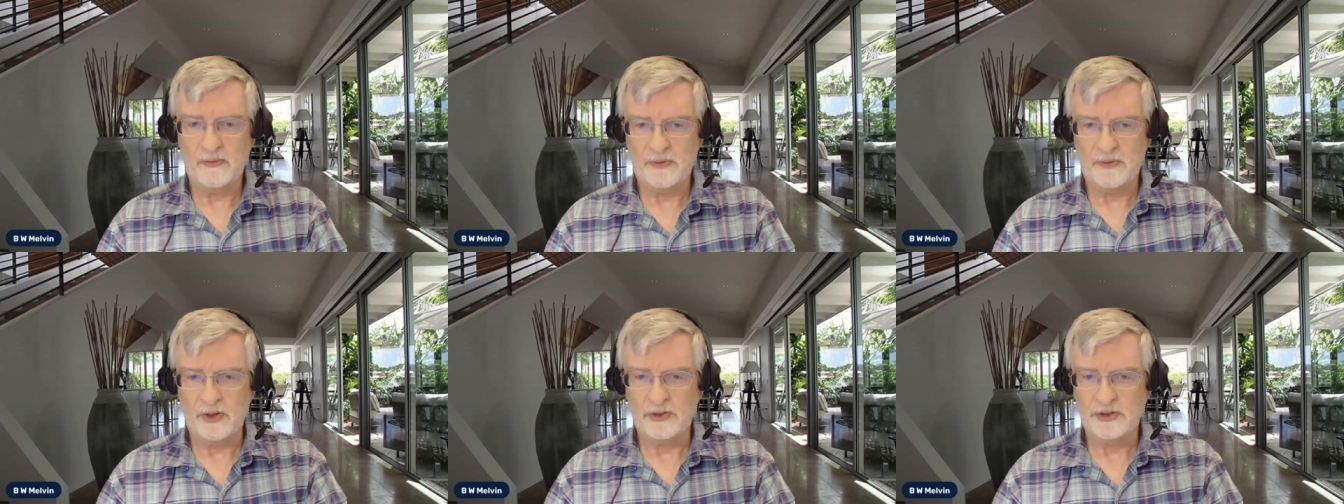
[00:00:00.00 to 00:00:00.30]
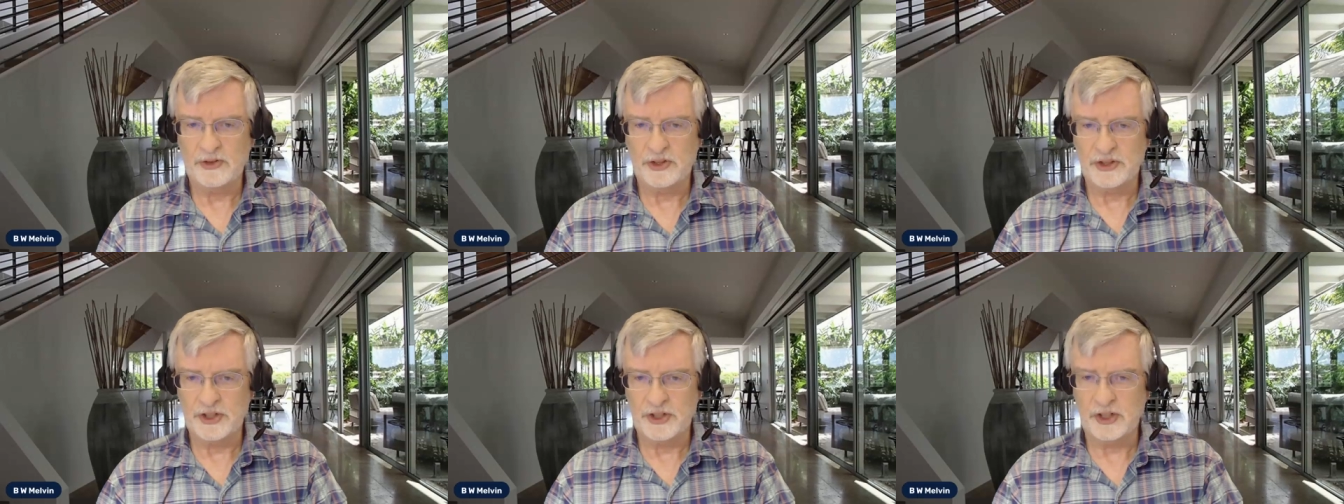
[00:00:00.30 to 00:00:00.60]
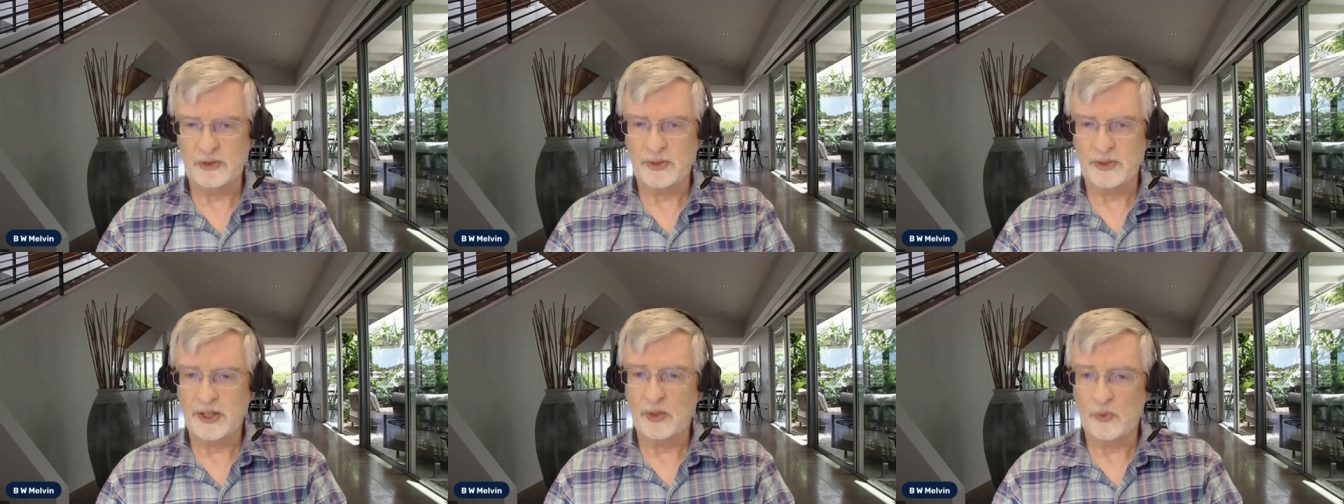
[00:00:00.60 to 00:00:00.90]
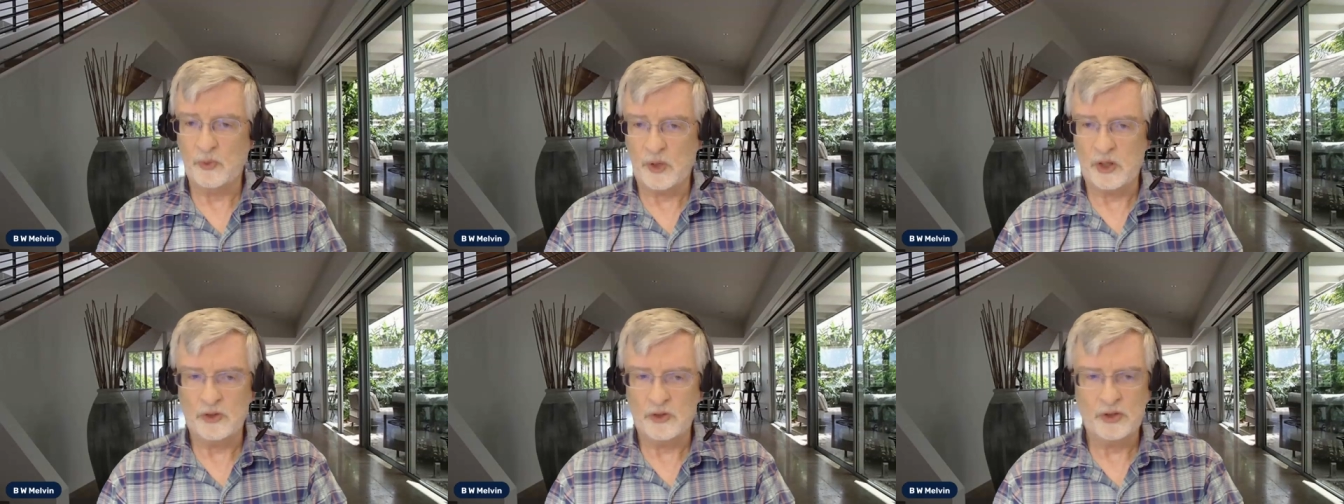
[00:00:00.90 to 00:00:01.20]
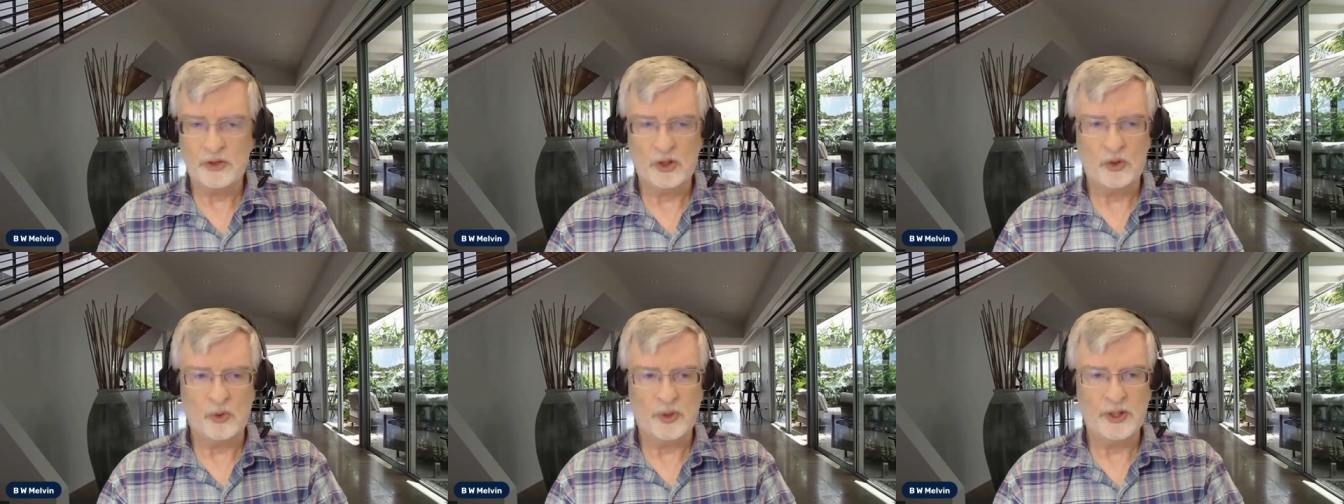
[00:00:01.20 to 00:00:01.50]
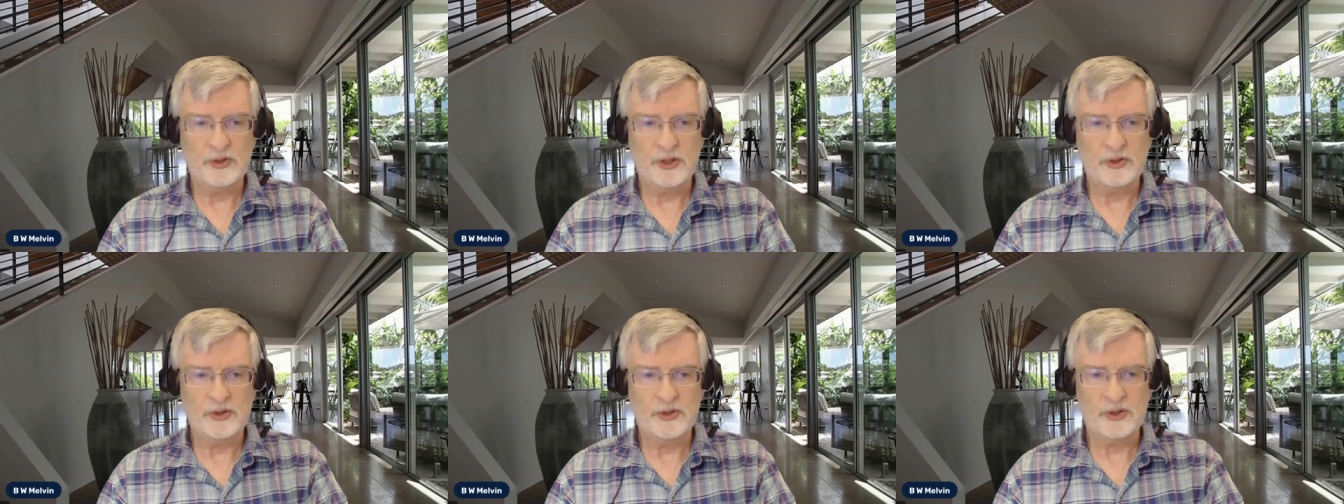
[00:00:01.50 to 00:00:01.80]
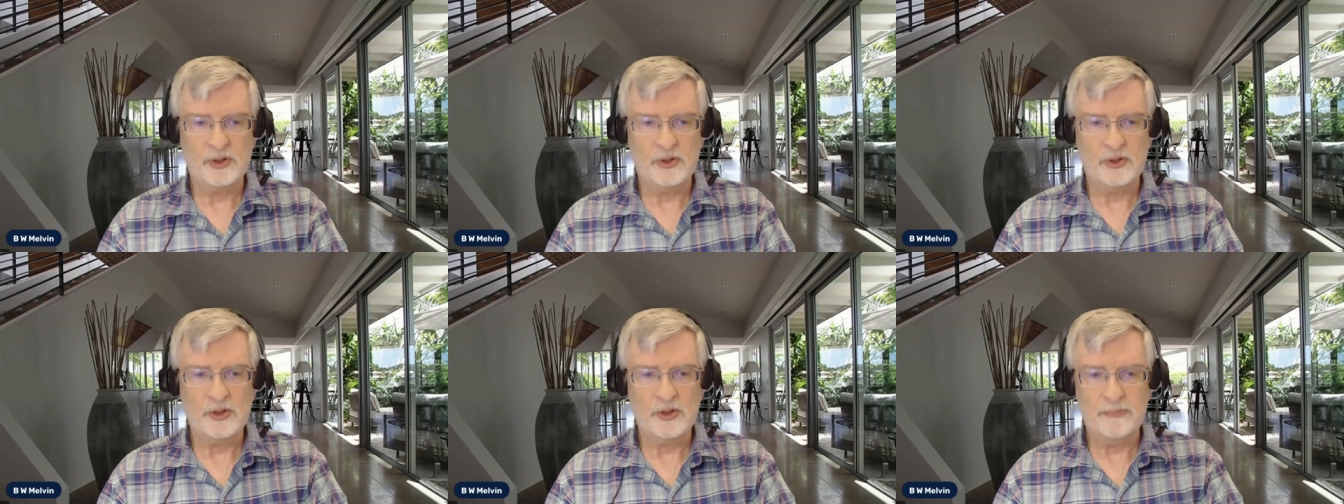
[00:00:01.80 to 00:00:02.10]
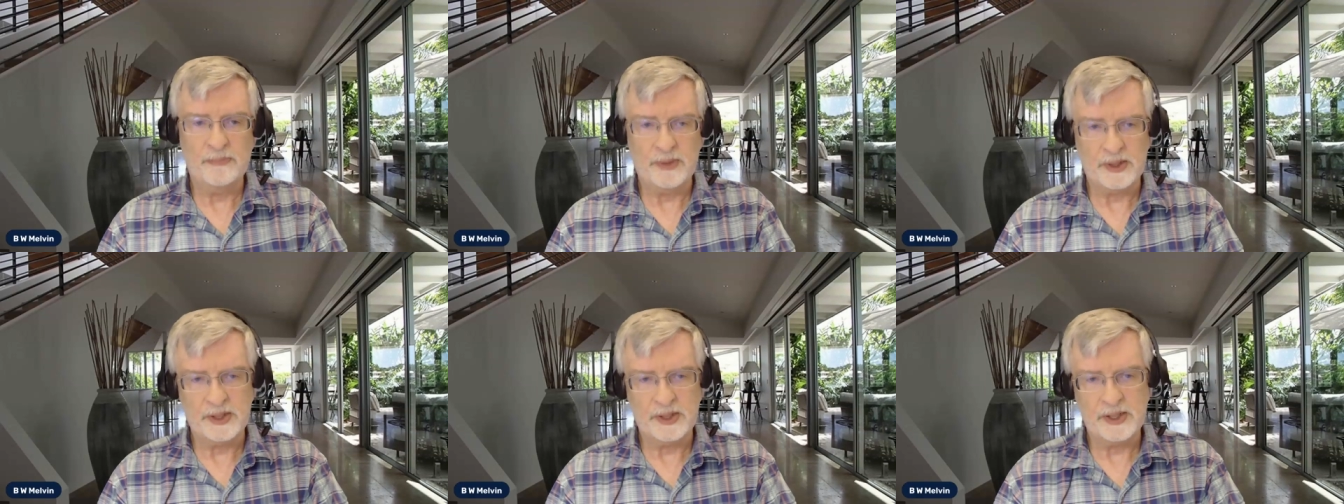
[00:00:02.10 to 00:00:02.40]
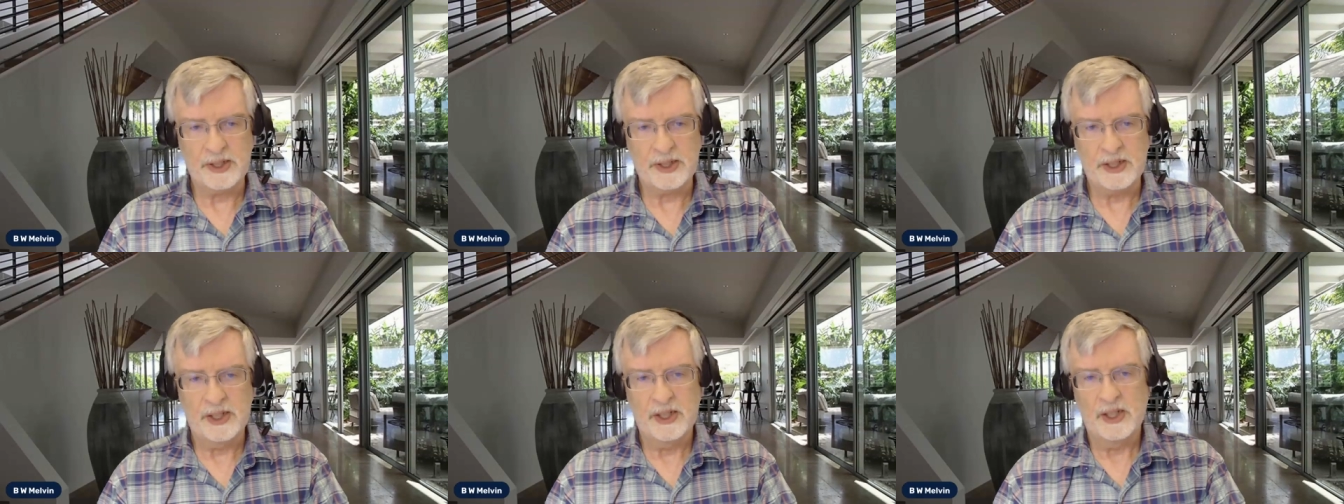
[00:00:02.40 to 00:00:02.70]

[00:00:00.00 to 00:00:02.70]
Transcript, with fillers: folks to generate wealth according to their own ability